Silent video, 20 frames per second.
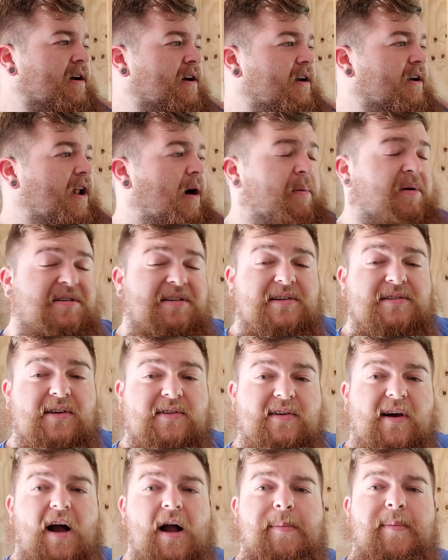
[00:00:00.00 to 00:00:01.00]
not much else to
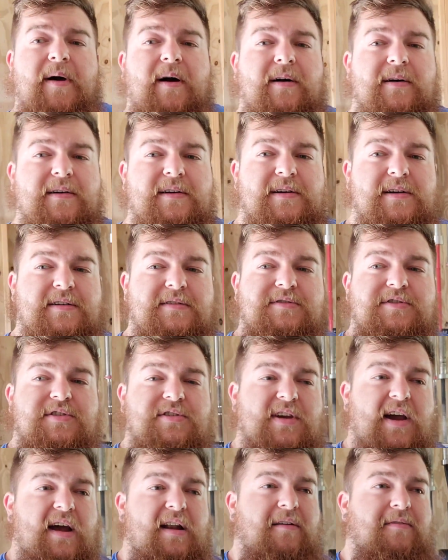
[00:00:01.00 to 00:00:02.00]
talk about. Just
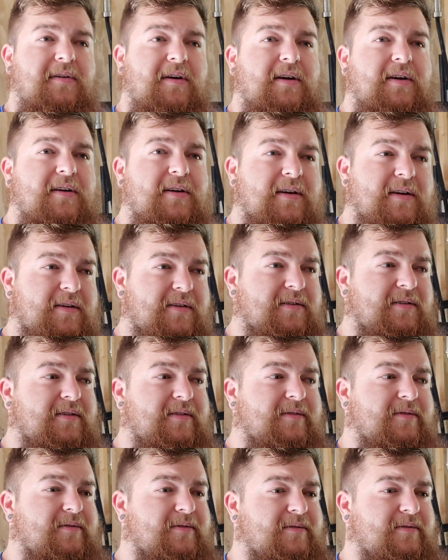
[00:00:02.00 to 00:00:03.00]
kind of
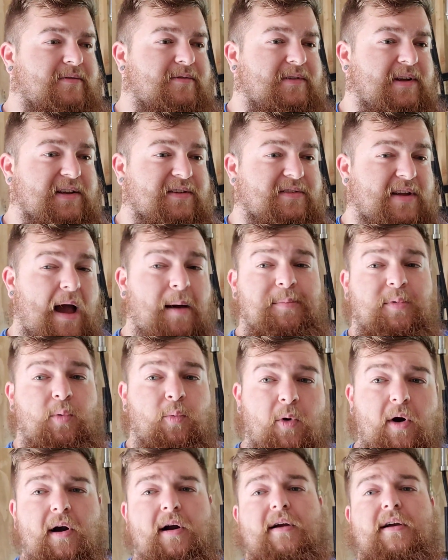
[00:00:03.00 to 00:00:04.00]
it's time to
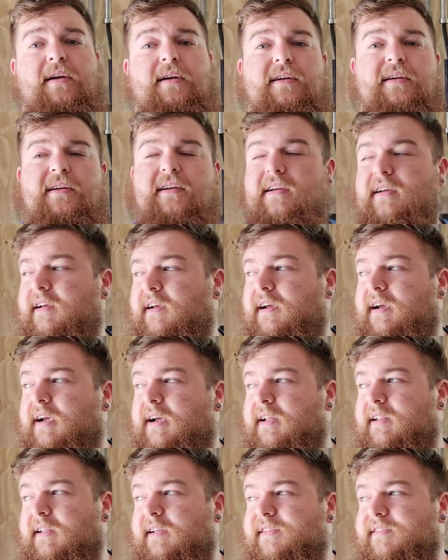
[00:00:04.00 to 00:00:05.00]
work
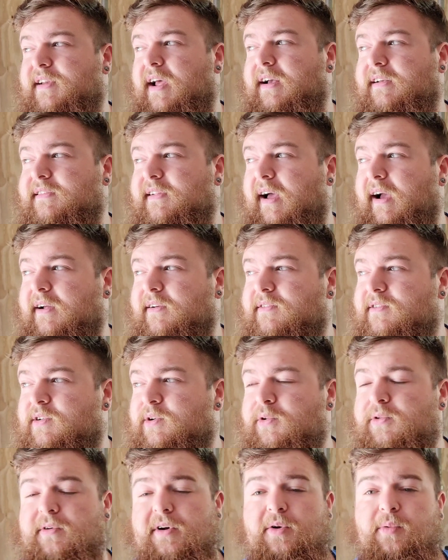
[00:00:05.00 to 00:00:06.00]
these next like
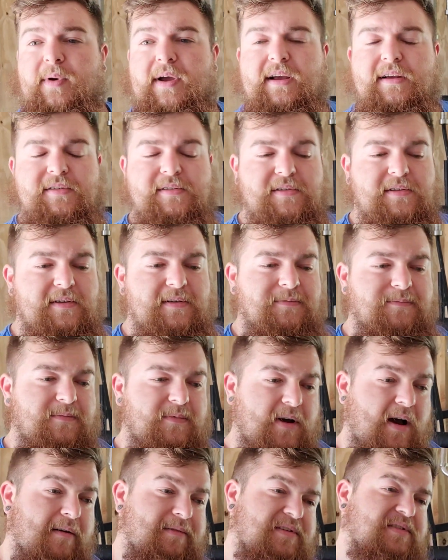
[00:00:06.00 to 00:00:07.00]
2-3 weeks.
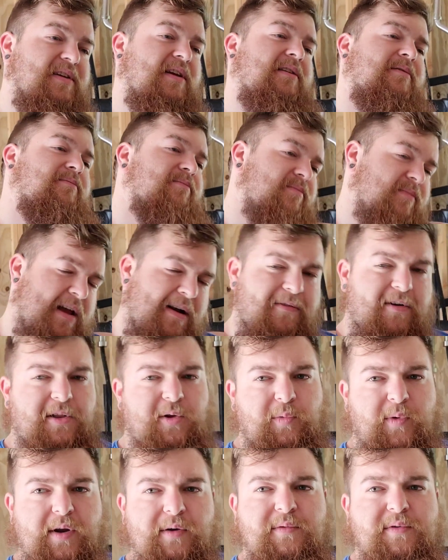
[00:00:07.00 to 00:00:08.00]
Obviously, every other
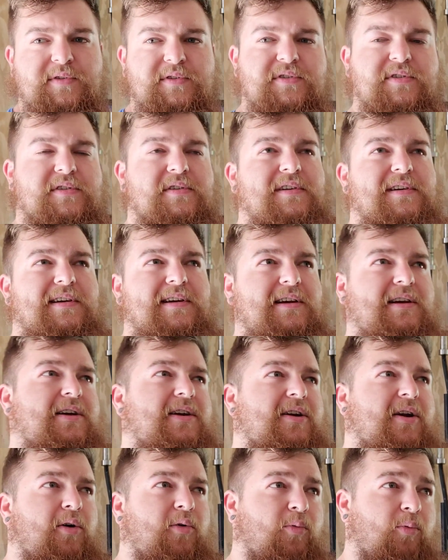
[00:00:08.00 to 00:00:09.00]
week was
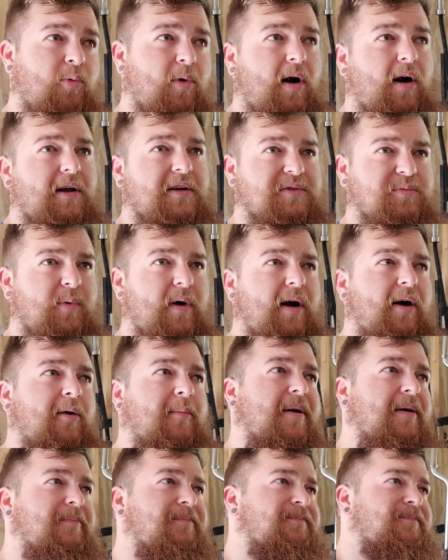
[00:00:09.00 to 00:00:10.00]
work as well,
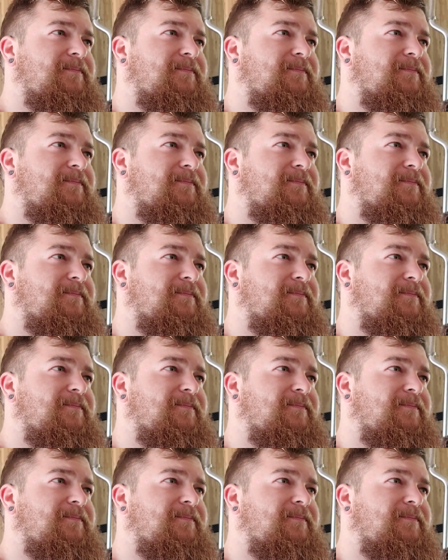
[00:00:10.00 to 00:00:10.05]
but